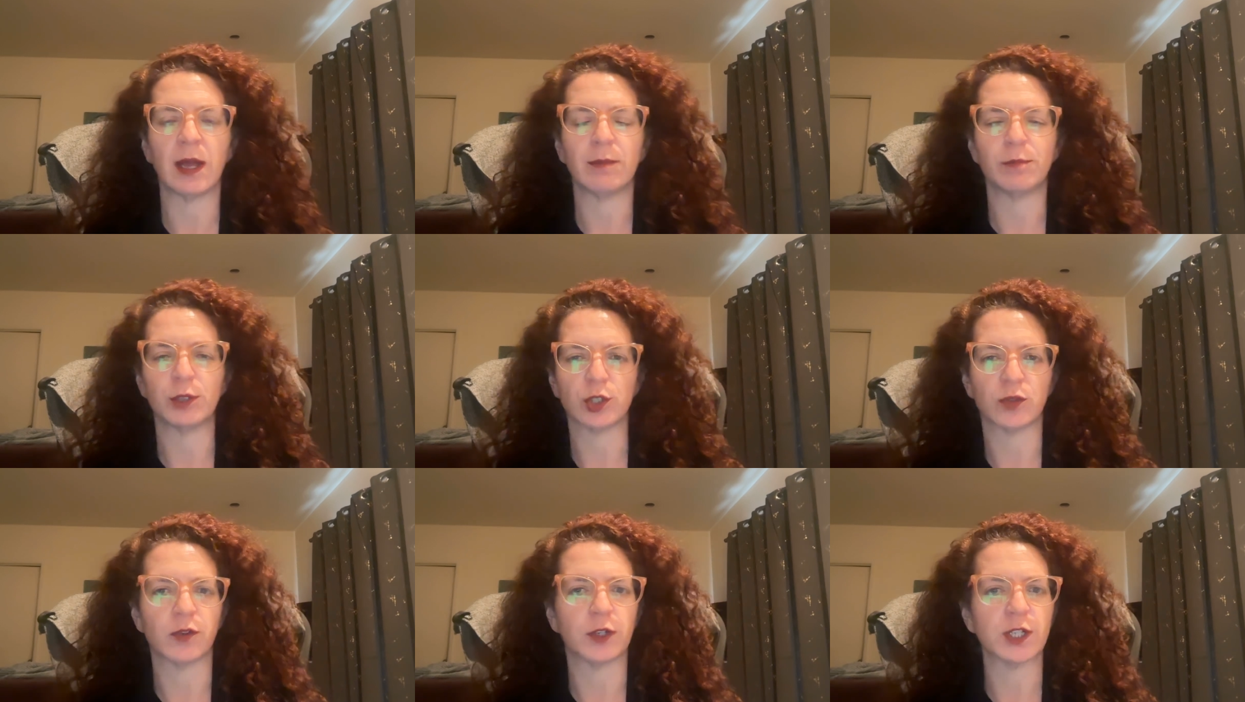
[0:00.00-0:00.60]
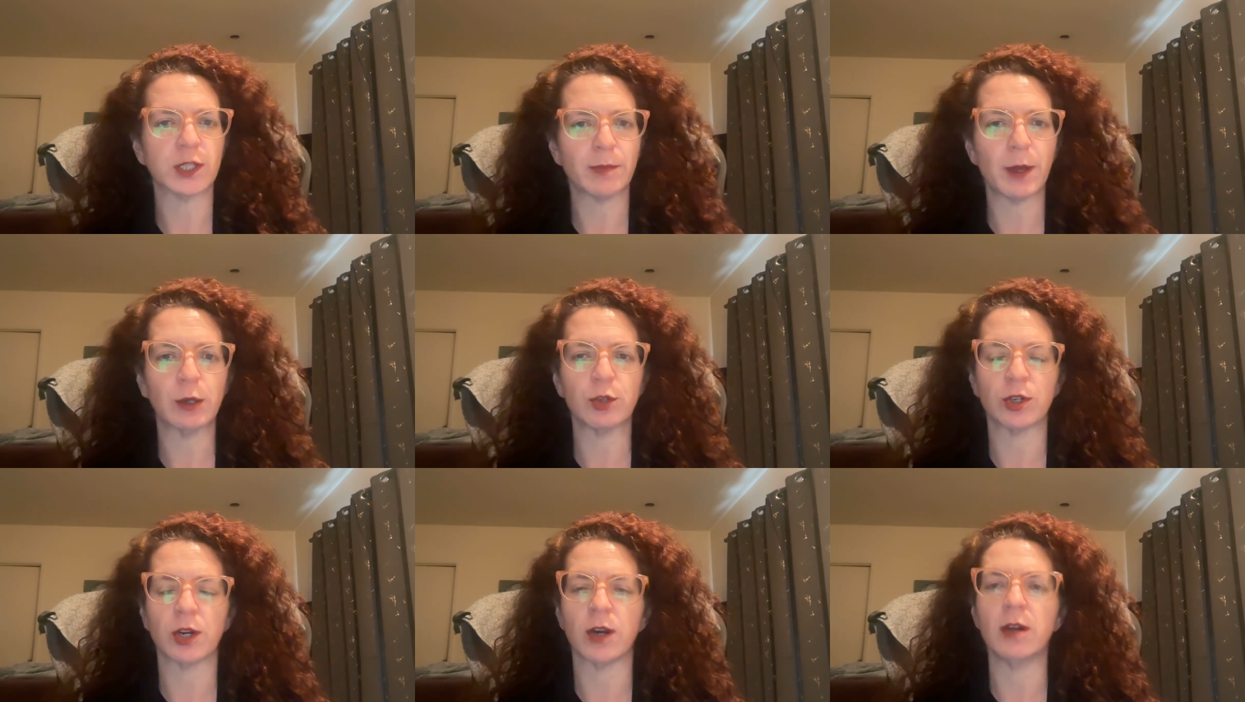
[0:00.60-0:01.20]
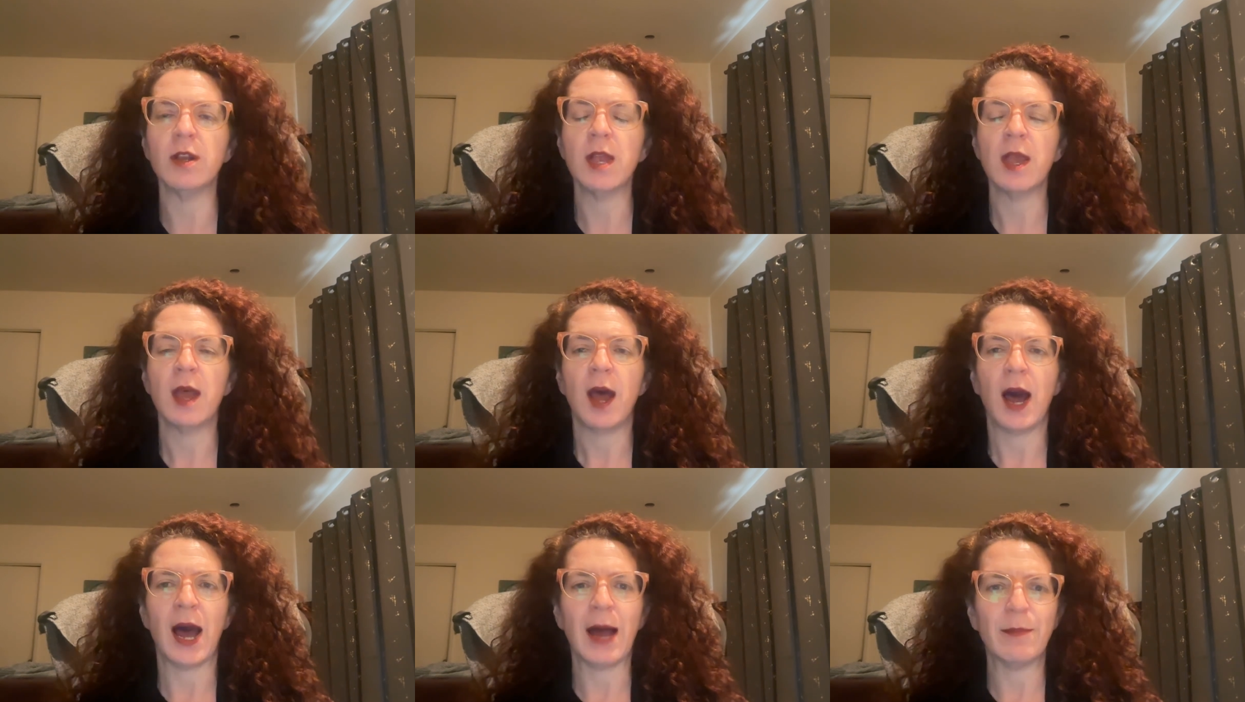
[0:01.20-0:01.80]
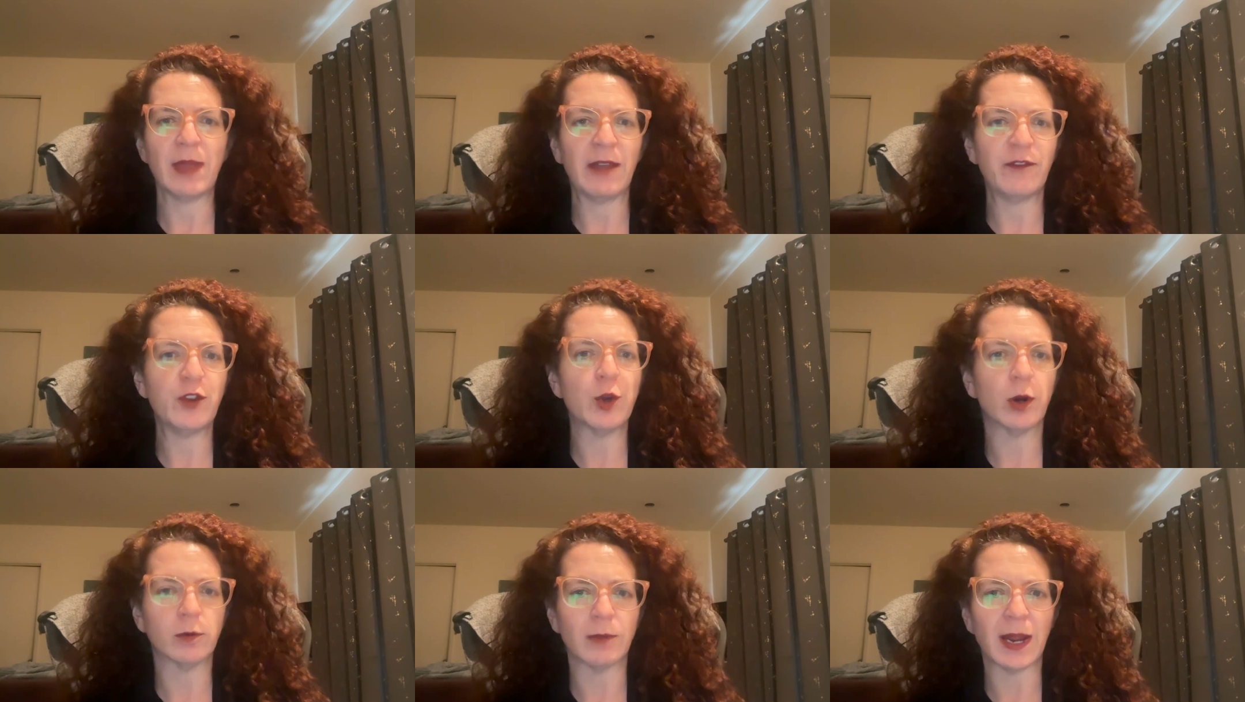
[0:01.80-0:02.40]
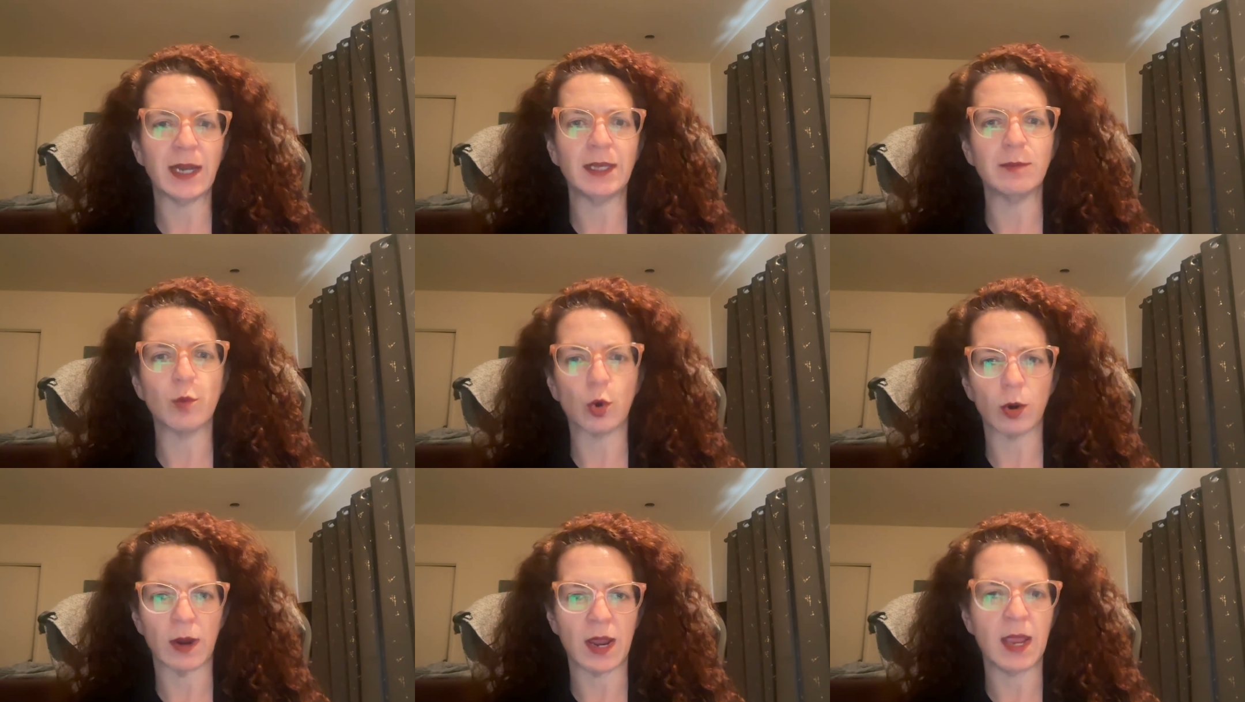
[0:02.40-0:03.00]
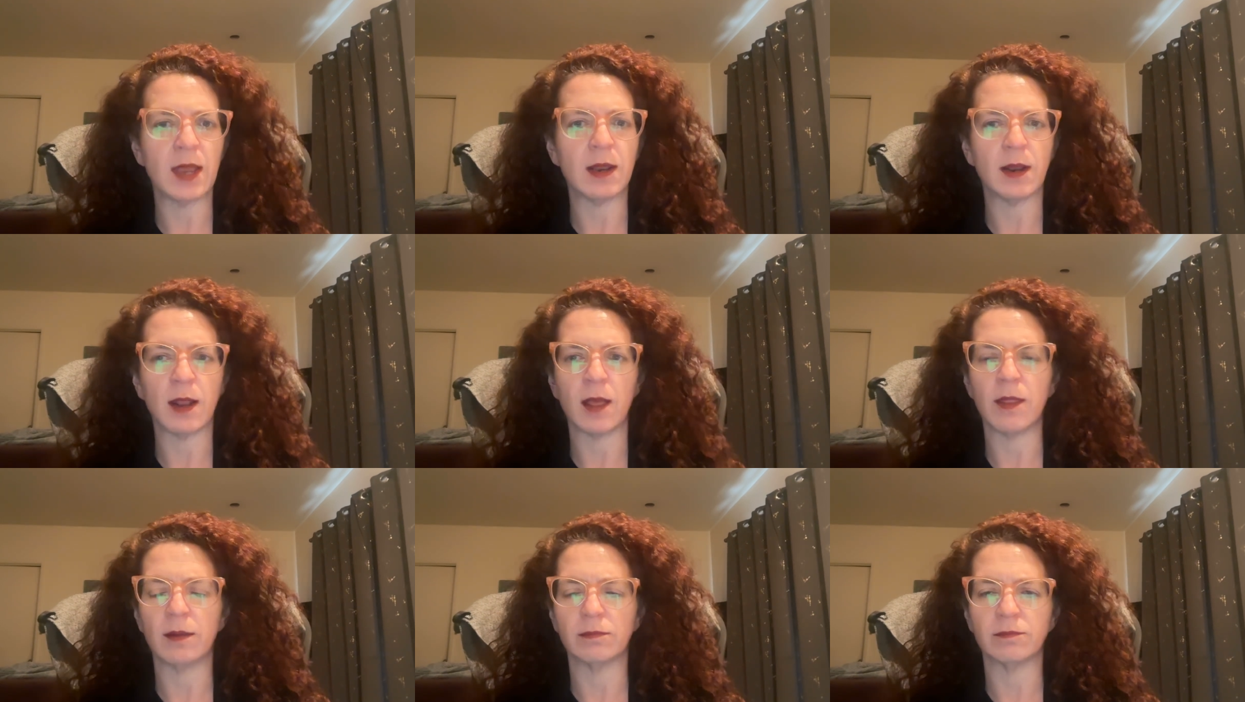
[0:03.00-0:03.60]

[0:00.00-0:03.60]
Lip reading: a push for exposure. If you are writing more in